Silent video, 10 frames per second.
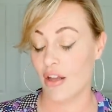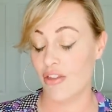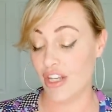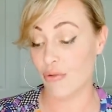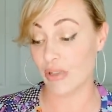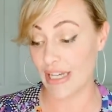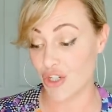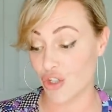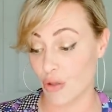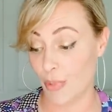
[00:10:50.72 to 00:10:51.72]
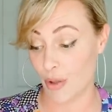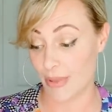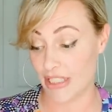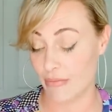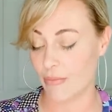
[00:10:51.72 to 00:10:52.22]
the relational
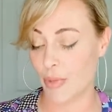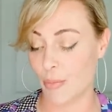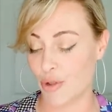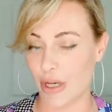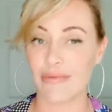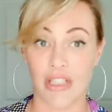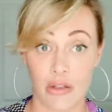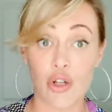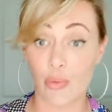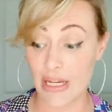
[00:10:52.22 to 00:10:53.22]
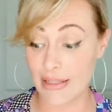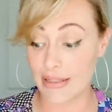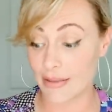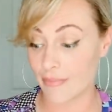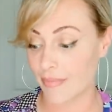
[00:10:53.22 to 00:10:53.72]
perpetrator, the
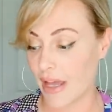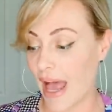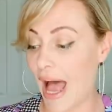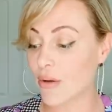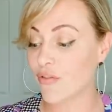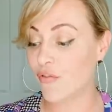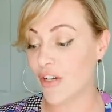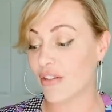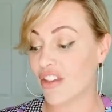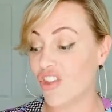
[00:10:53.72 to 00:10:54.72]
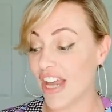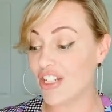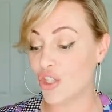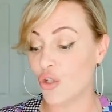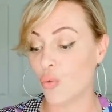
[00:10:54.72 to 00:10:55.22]
Reese, out of fear that they
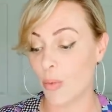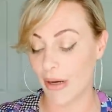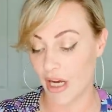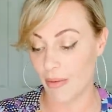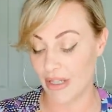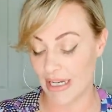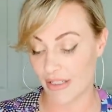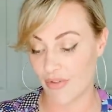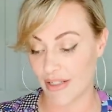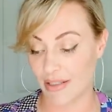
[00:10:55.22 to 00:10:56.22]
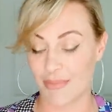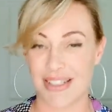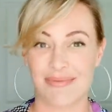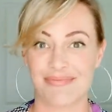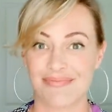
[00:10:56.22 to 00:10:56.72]
too will become the next victims.